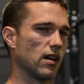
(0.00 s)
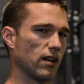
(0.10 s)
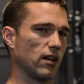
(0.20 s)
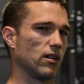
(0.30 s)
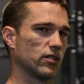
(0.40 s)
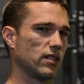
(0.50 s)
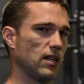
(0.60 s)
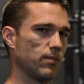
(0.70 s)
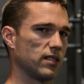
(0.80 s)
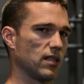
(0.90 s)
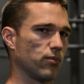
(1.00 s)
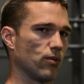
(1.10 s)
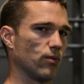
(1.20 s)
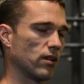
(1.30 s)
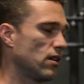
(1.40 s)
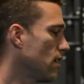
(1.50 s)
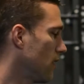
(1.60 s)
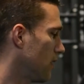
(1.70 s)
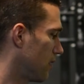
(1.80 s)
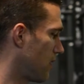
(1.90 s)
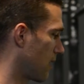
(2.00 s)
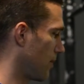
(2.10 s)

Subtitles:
I'll just keep it simple and we'll talk